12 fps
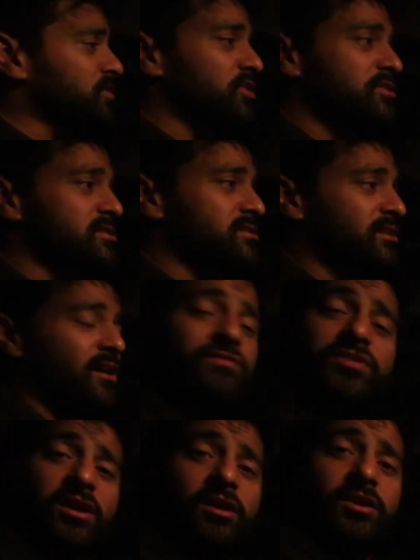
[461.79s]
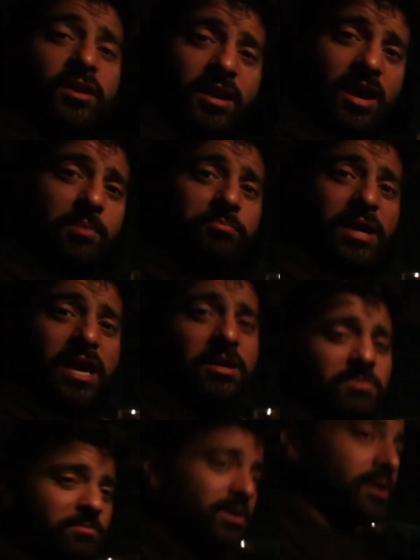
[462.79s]
Good stuff. They are not paying
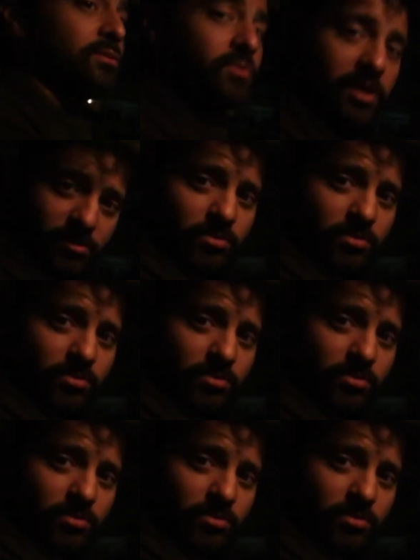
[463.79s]
me, by the way.